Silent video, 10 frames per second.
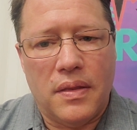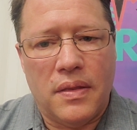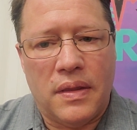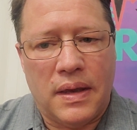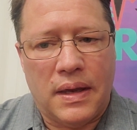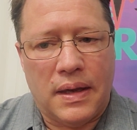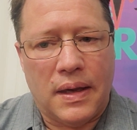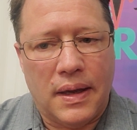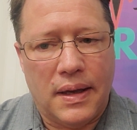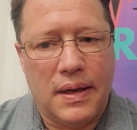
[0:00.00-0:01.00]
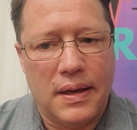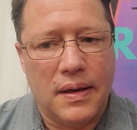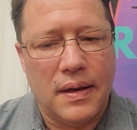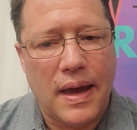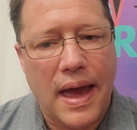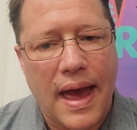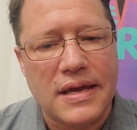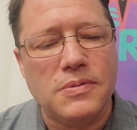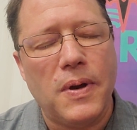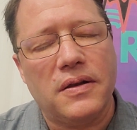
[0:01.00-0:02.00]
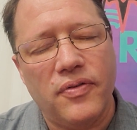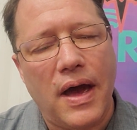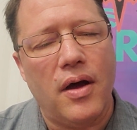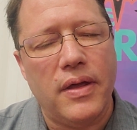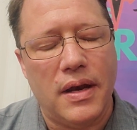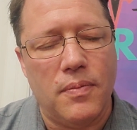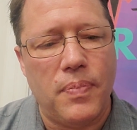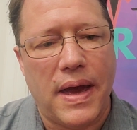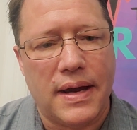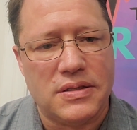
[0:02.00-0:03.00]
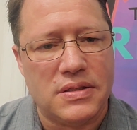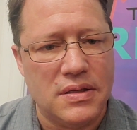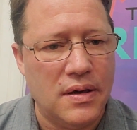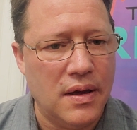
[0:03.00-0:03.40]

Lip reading: The aspect of how that impacts